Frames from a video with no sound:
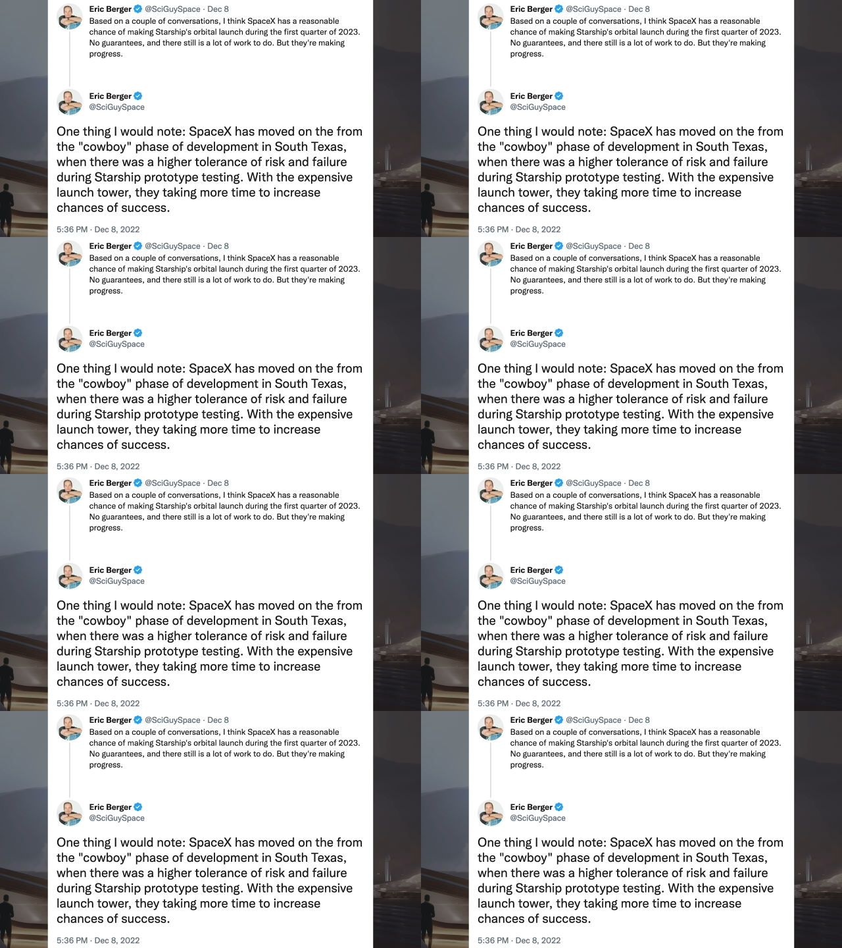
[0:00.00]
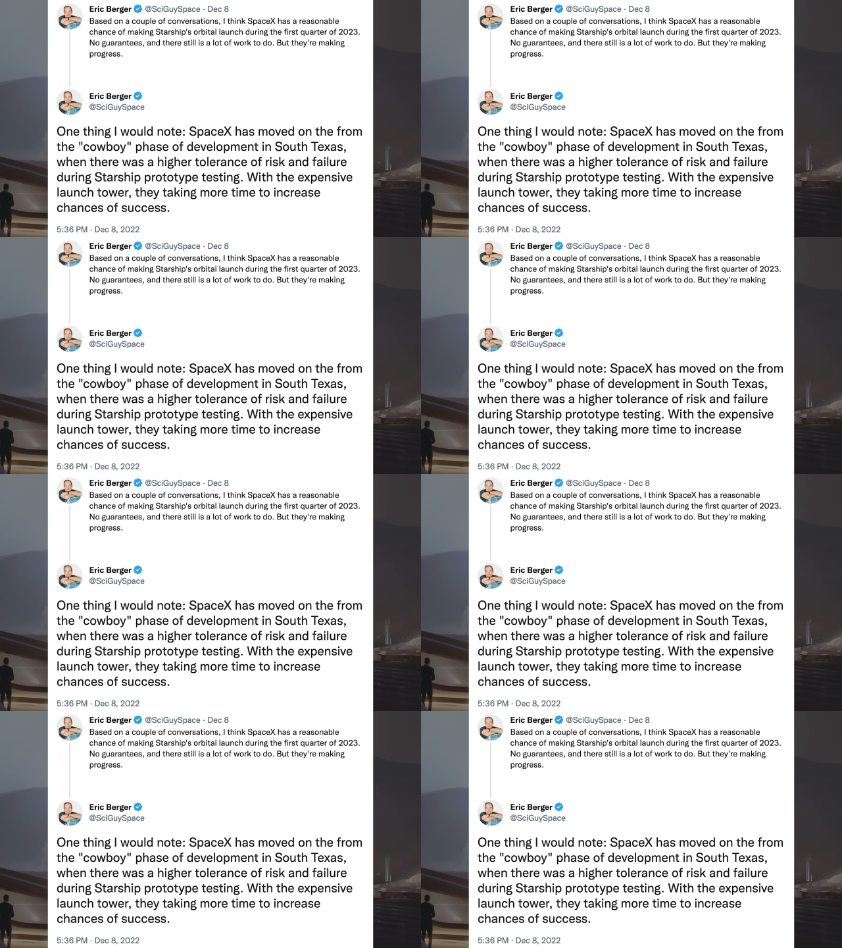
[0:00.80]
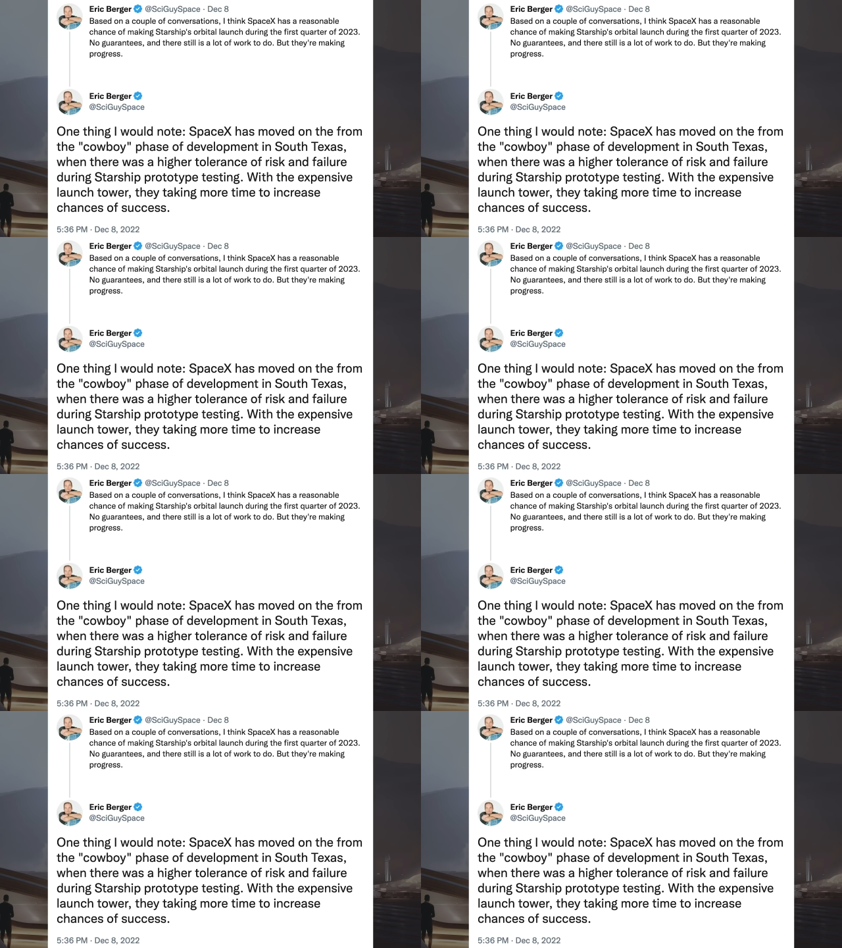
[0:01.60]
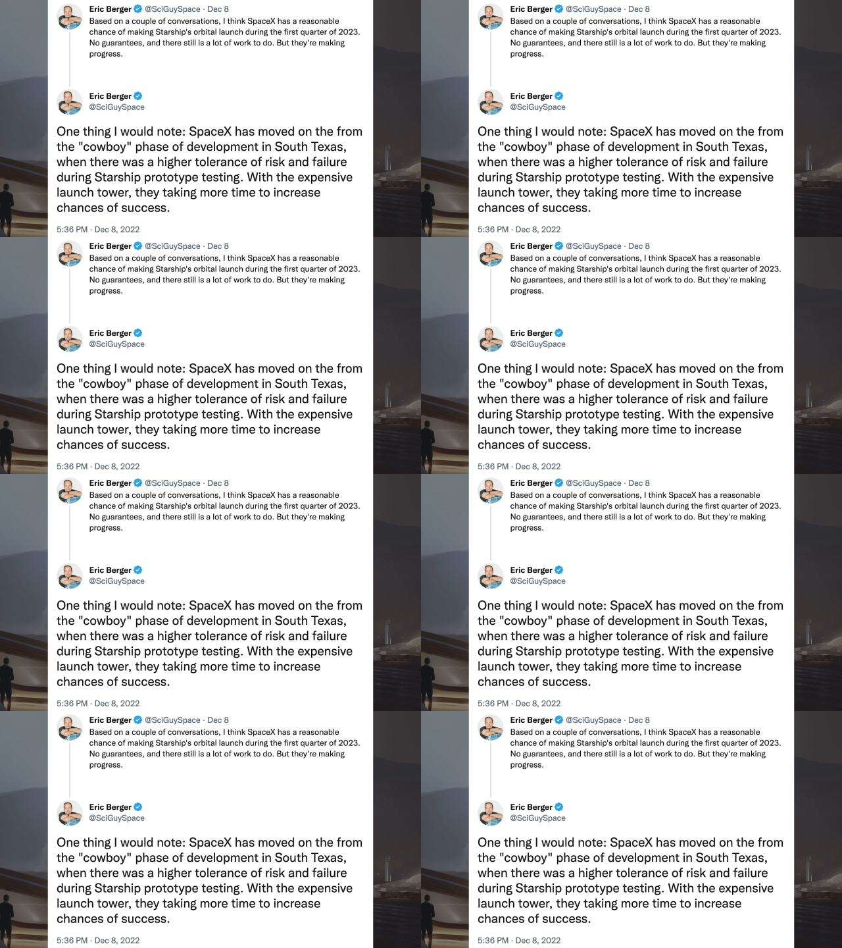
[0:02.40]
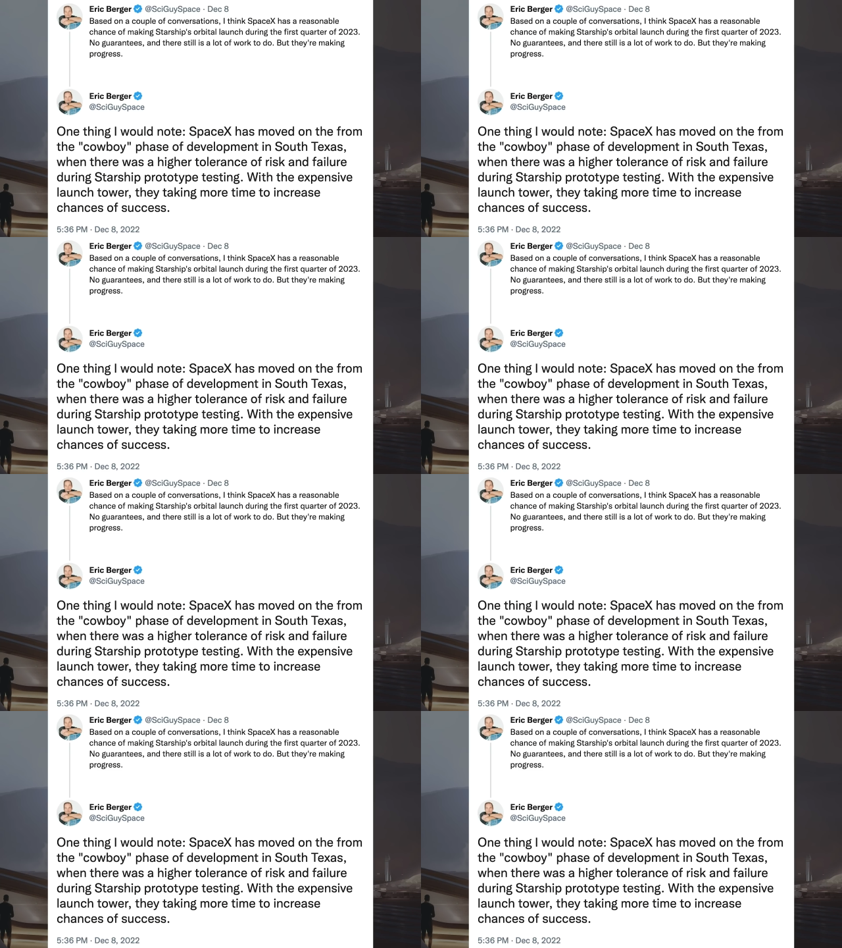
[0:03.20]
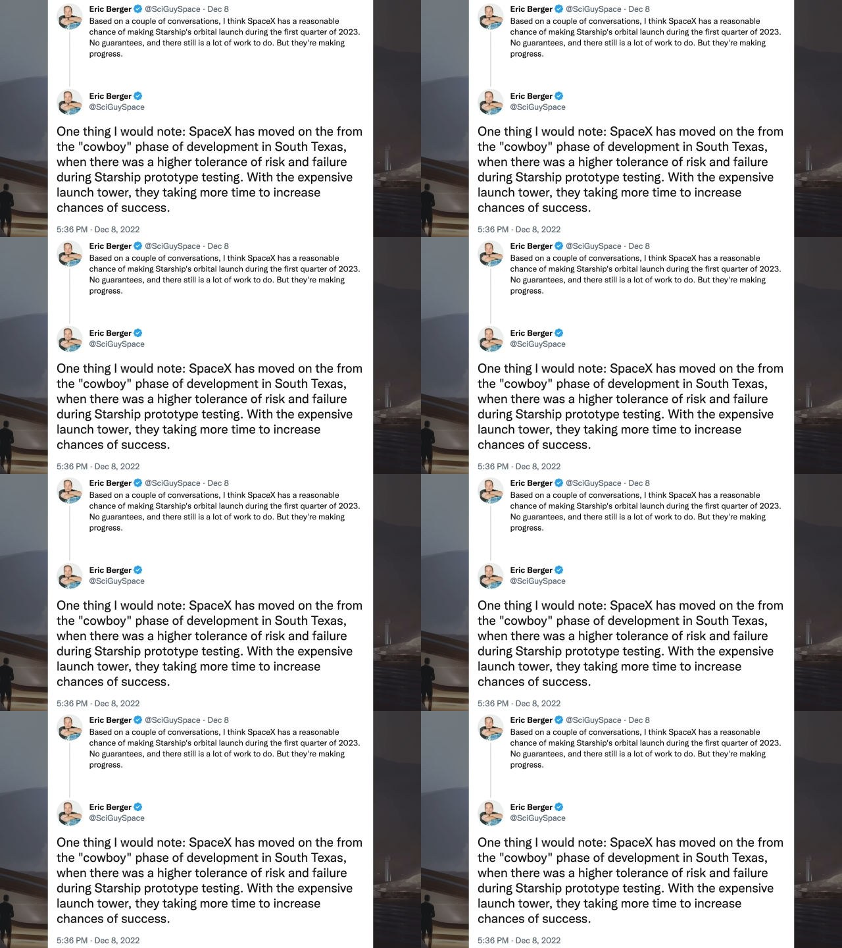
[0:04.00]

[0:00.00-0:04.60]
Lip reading: Nobody's mouth can be seen.